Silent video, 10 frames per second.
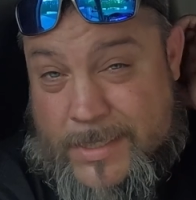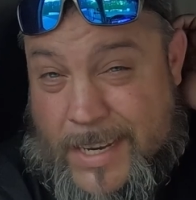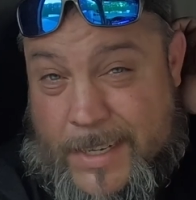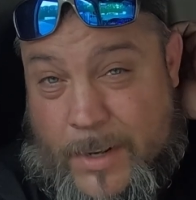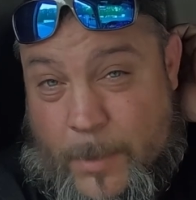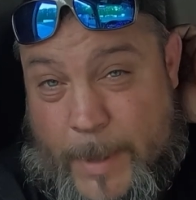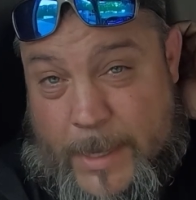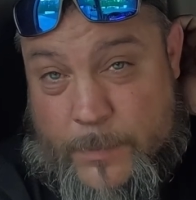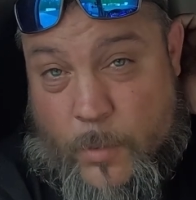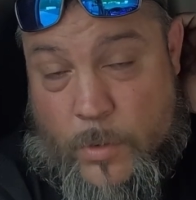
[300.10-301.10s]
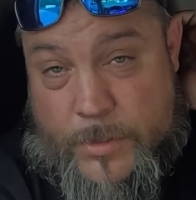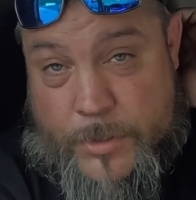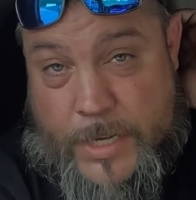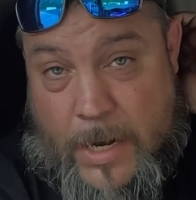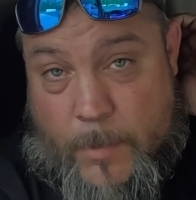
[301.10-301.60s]
the secondary bag's for, is your
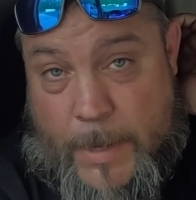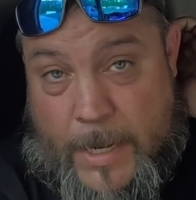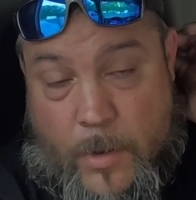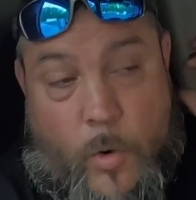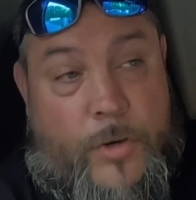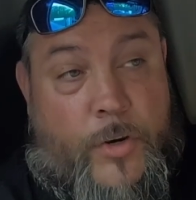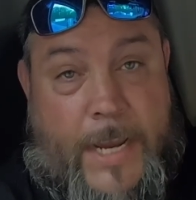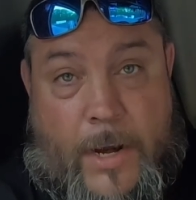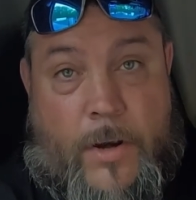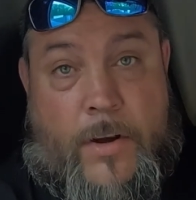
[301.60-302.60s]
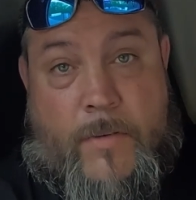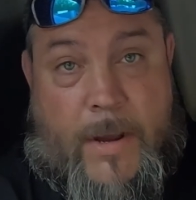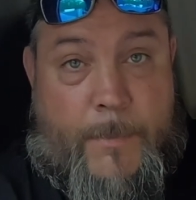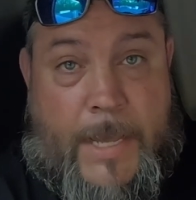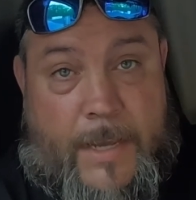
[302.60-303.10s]
shower bag or your
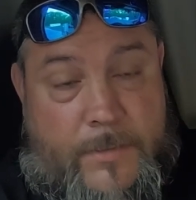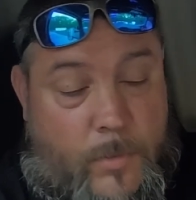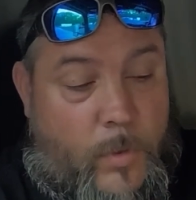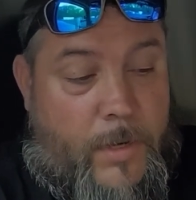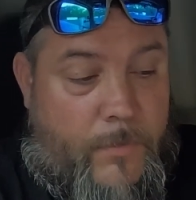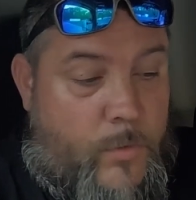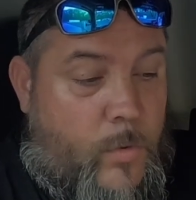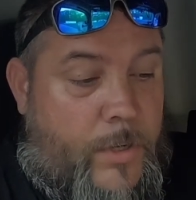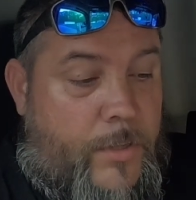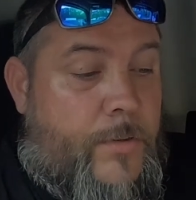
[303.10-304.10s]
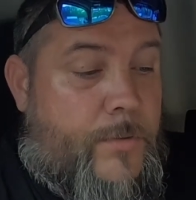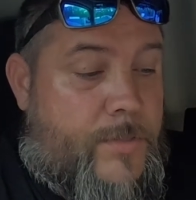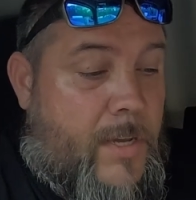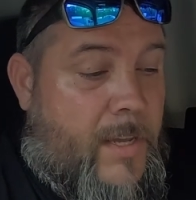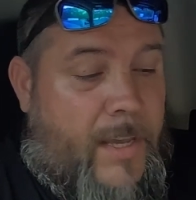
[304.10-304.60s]
carry-around bag, so whatever you want to use.
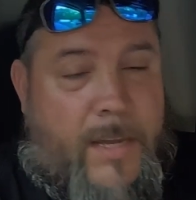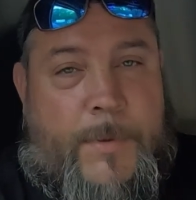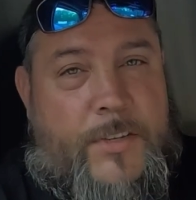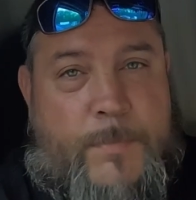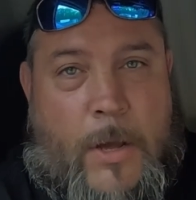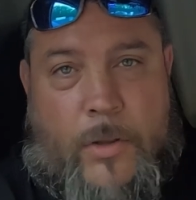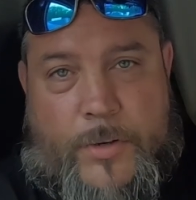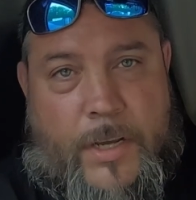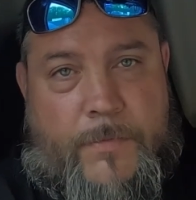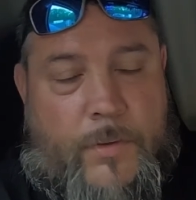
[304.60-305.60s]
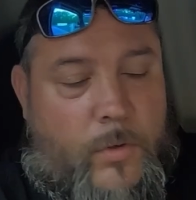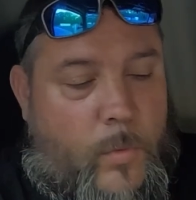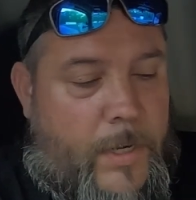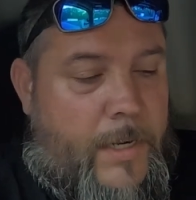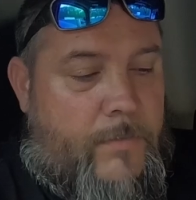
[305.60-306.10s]
It could be a smaller duffel or
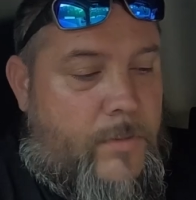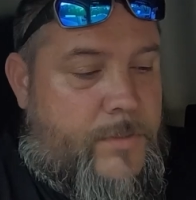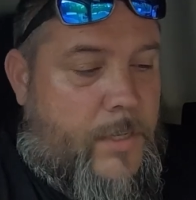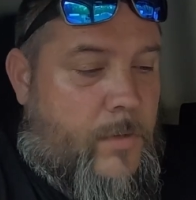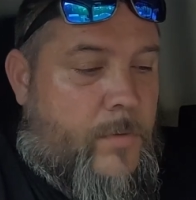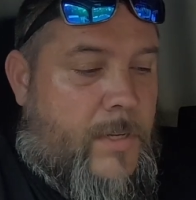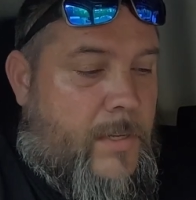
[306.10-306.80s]
whatever. So